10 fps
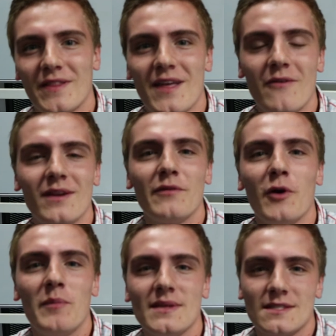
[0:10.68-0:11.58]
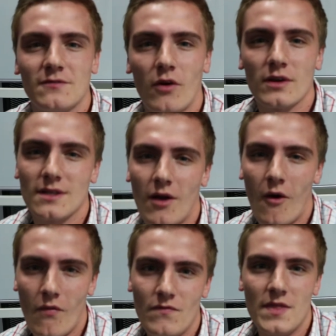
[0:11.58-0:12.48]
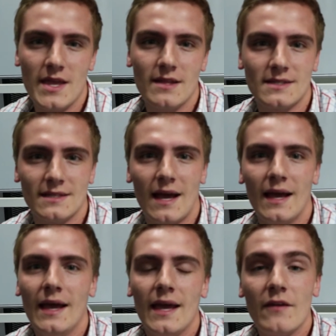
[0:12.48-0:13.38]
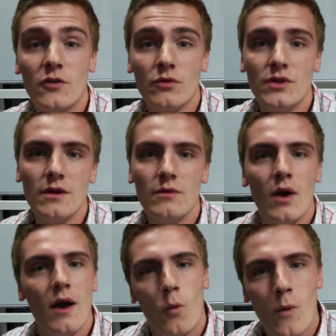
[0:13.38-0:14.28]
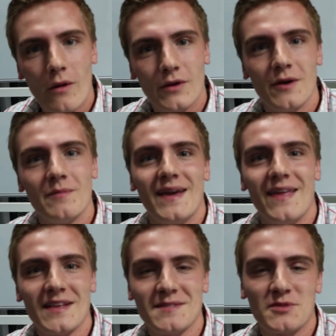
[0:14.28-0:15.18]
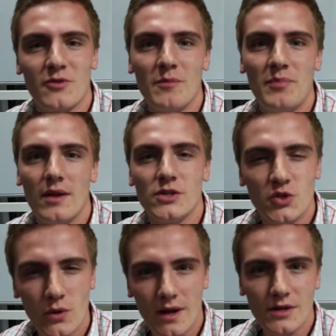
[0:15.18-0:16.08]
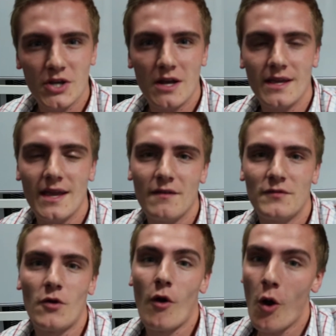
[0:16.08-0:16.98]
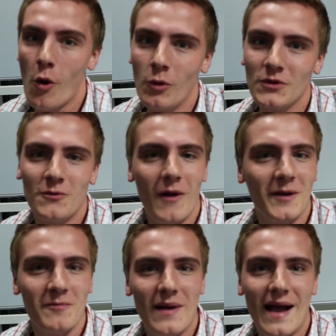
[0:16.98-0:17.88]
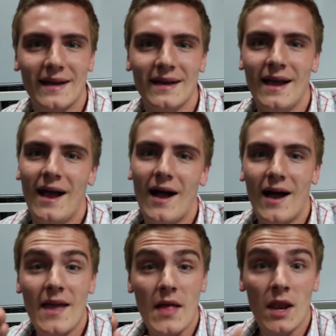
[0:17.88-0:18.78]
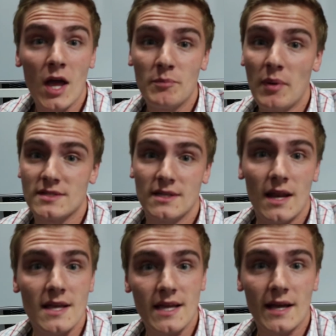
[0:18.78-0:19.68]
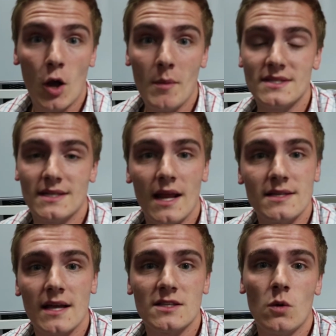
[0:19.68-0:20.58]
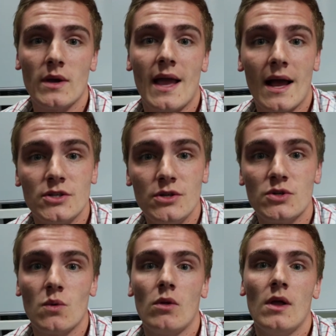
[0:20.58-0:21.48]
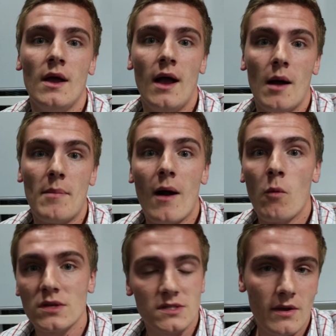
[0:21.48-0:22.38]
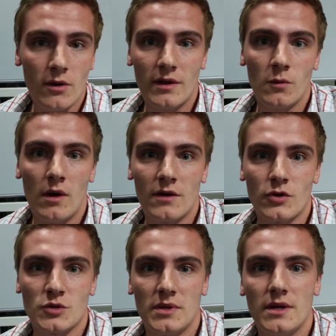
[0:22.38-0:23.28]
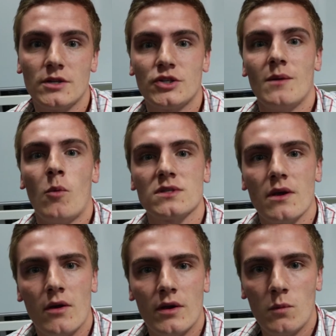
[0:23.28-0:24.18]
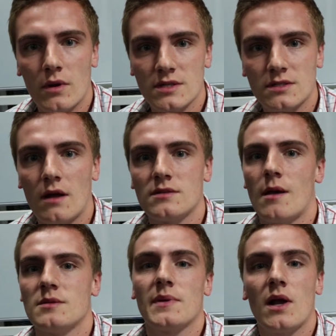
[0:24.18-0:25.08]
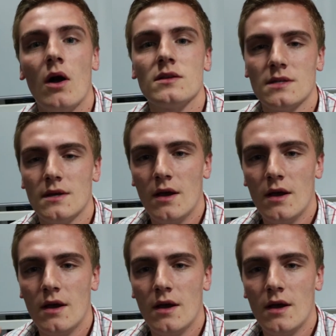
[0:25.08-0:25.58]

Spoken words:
of the only real business vlogs on the internet. If you're new, welcome, hit that subscribe button, join our journey. If you're old, welcome back, hit that like button, let's get commenting, let's get talking as usual about what's going on in the world of entrepreneurship, what's going on in the world of startups, because